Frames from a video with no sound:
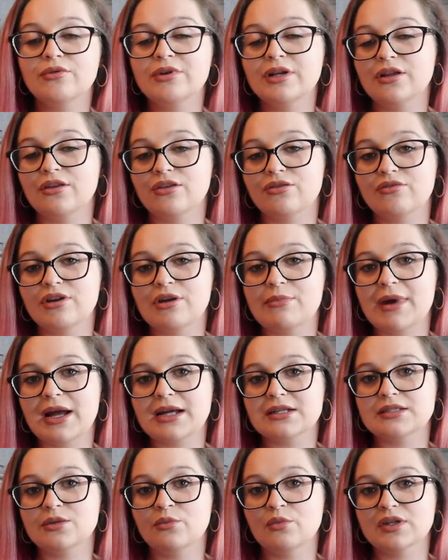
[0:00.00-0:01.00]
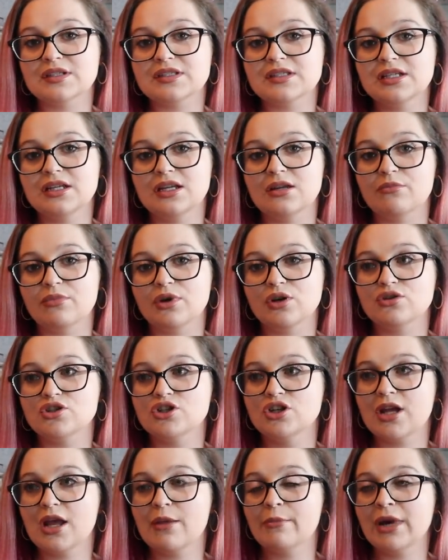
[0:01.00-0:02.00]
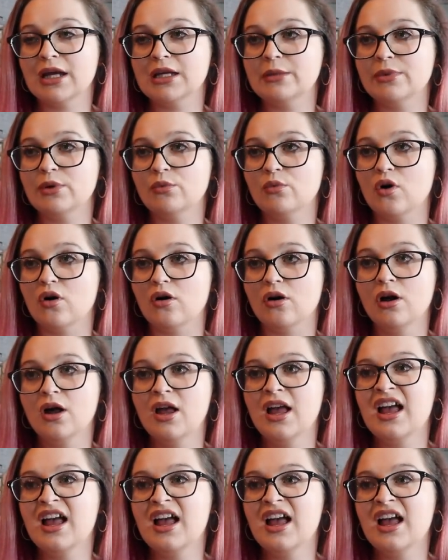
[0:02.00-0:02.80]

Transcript: and eat three packs in one sitting because you get maybe, what,